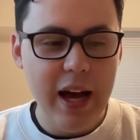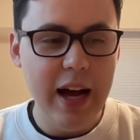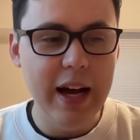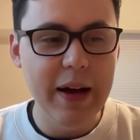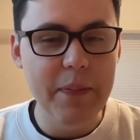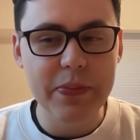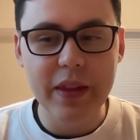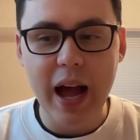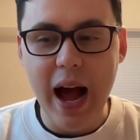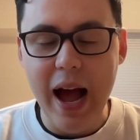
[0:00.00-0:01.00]

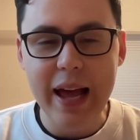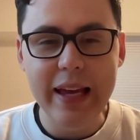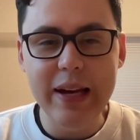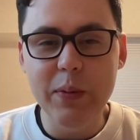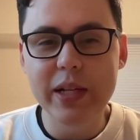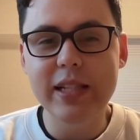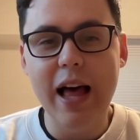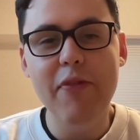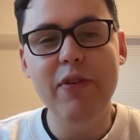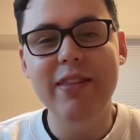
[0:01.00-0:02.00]
I was
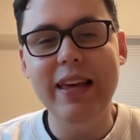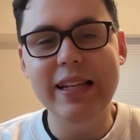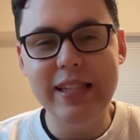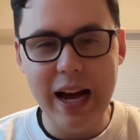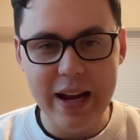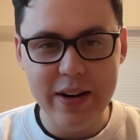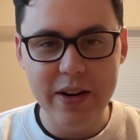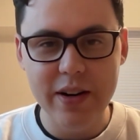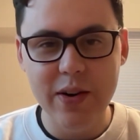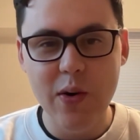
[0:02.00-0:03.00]
laughing the
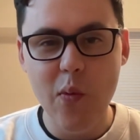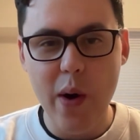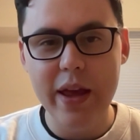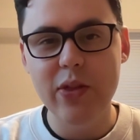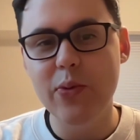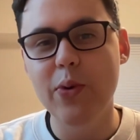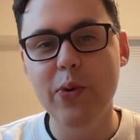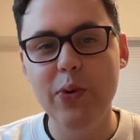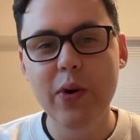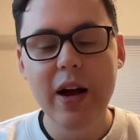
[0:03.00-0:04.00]
entire way
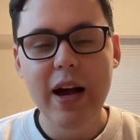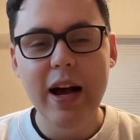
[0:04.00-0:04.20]
through.